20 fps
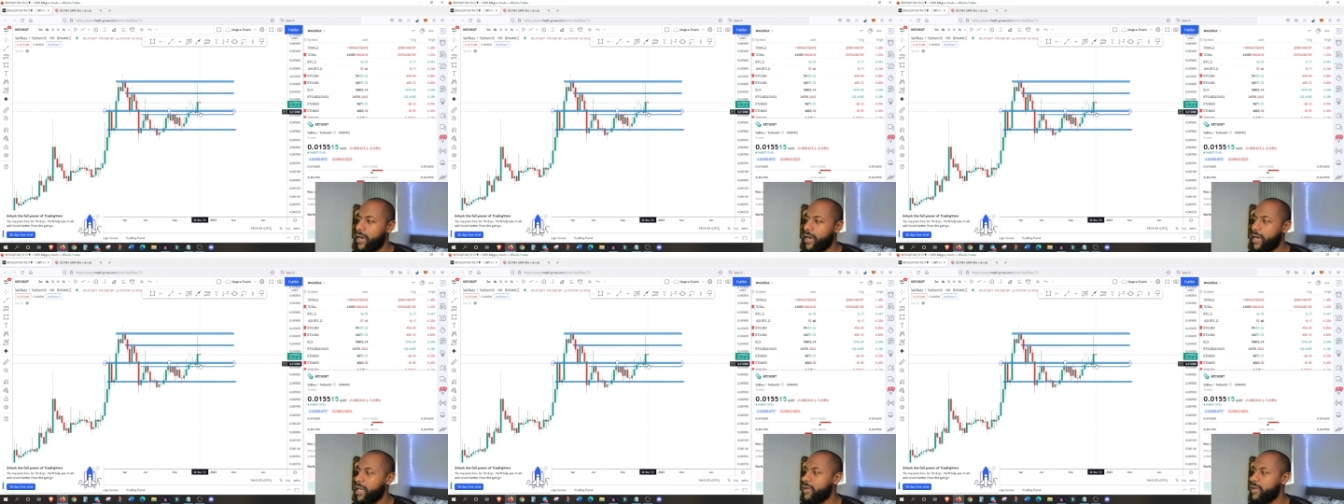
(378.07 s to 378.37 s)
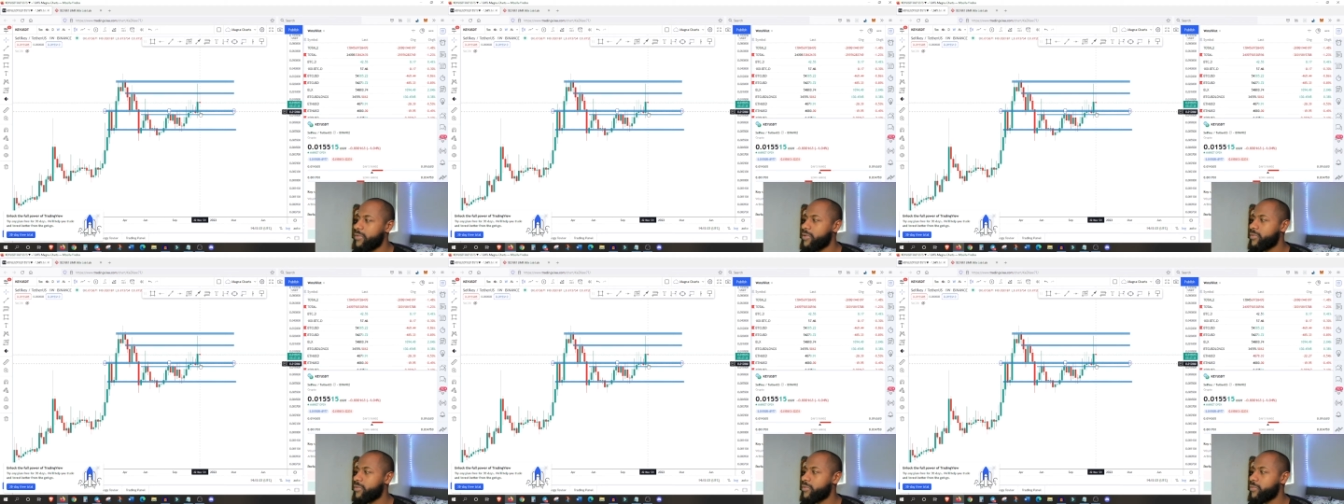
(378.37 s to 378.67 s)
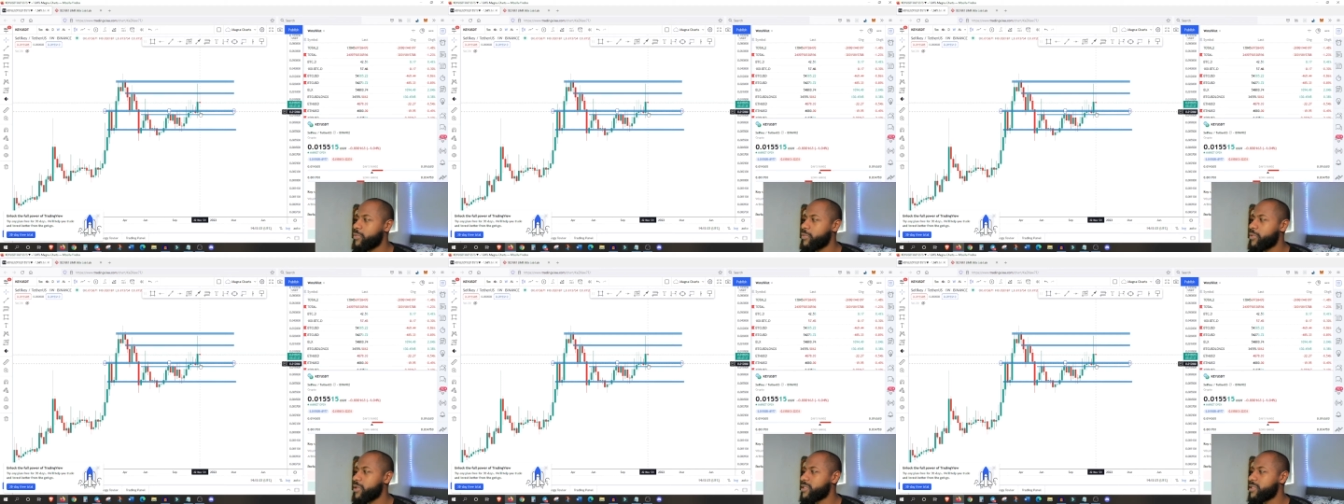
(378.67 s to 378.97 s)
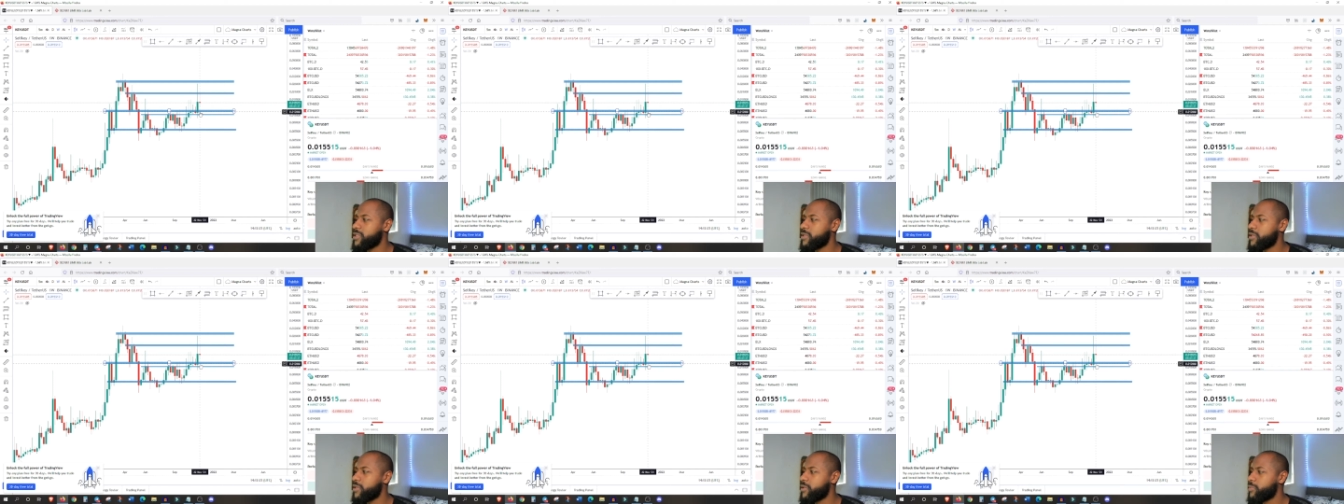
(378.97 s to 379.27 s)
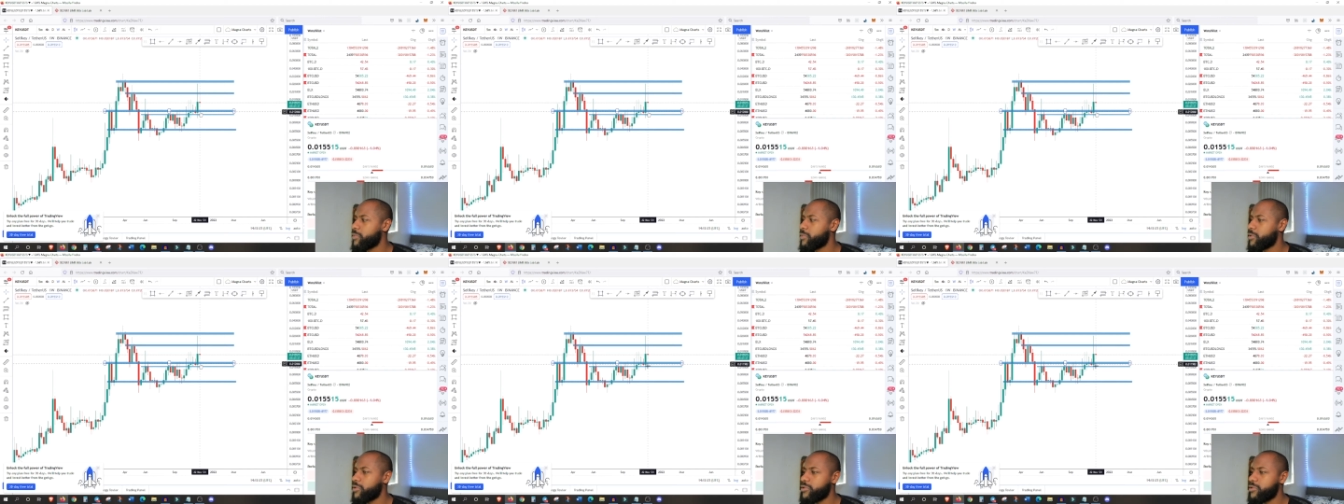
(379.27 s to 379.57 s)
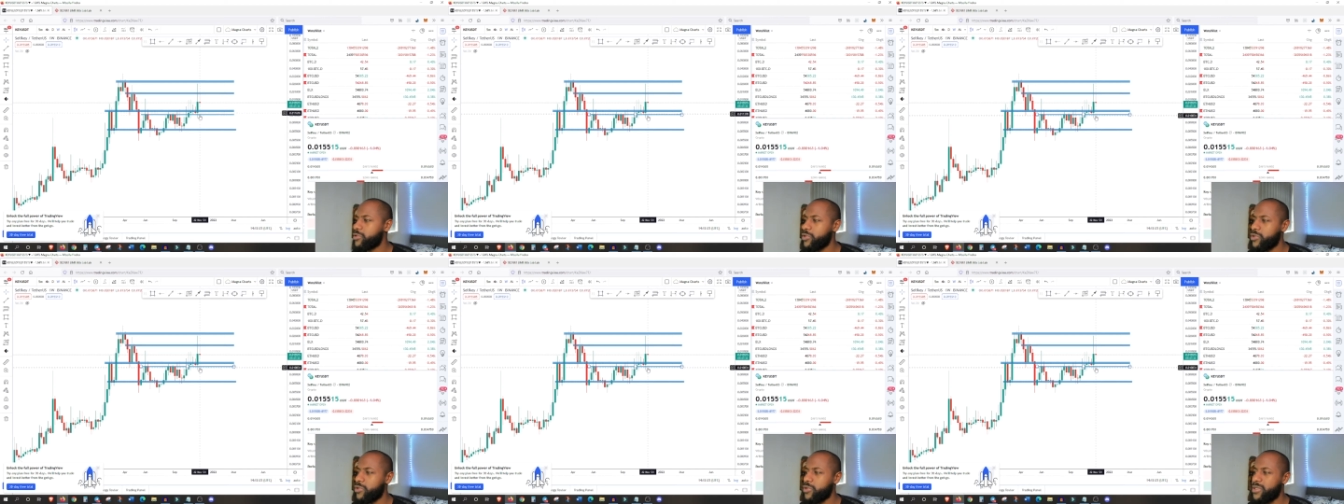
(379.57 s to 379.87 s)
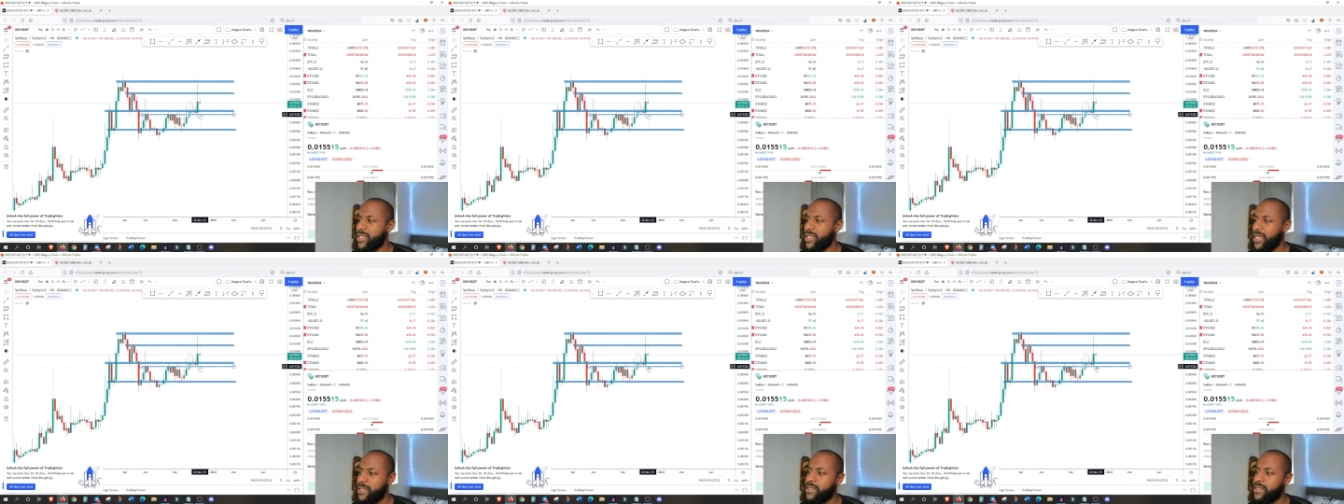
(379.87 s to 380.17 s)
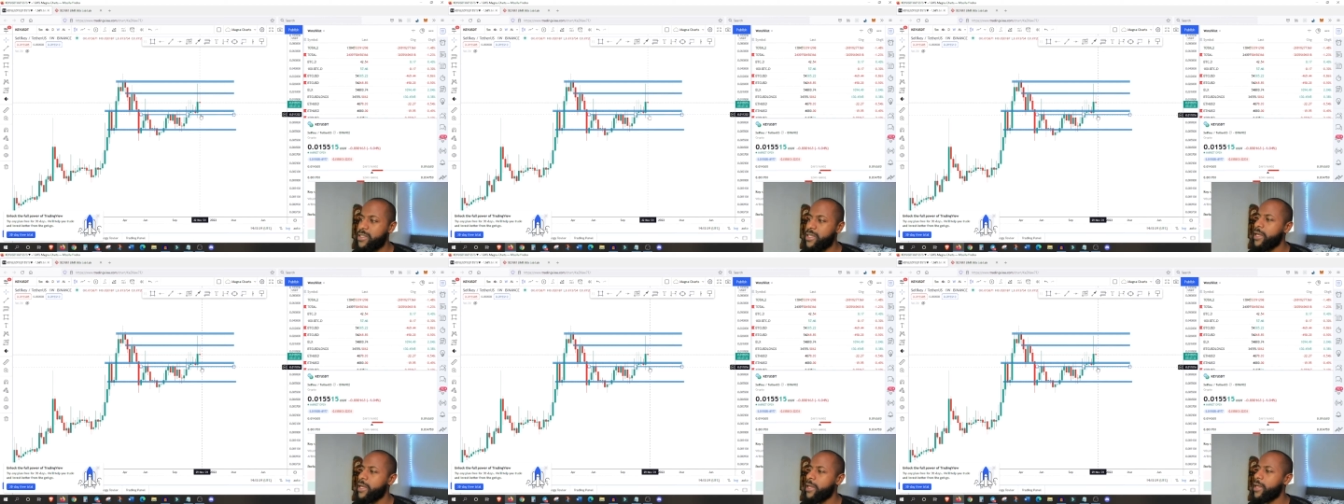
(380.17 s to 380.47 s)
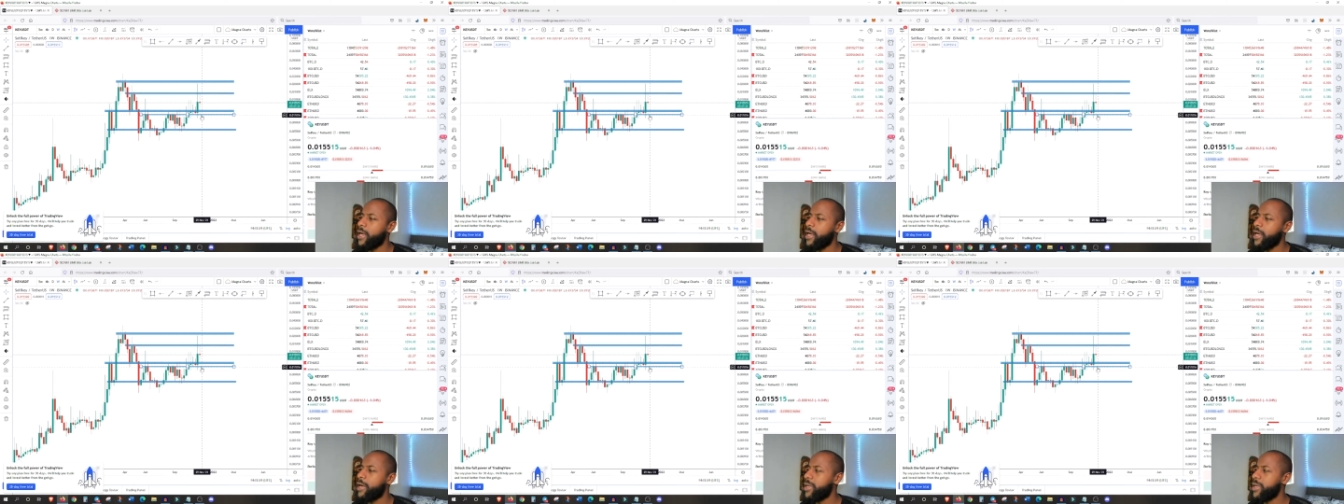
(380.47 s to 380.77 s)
that level of 1.2 cents